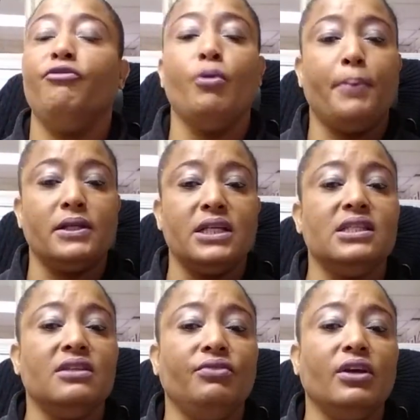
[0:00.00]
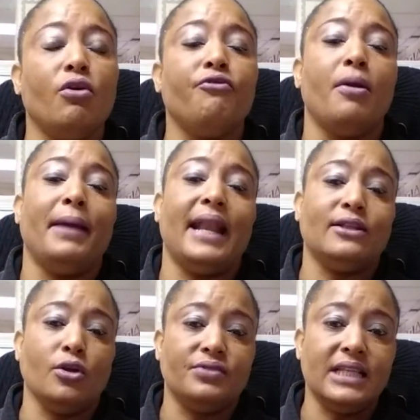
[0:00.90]
purchase this vehicle from an
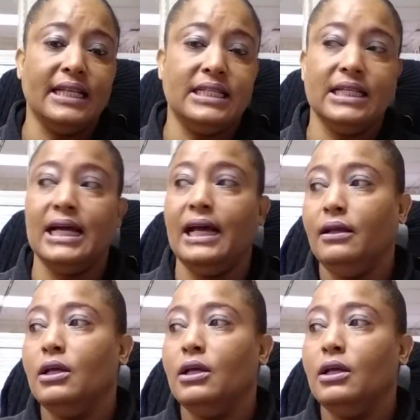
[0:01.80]
out-of-state dealer,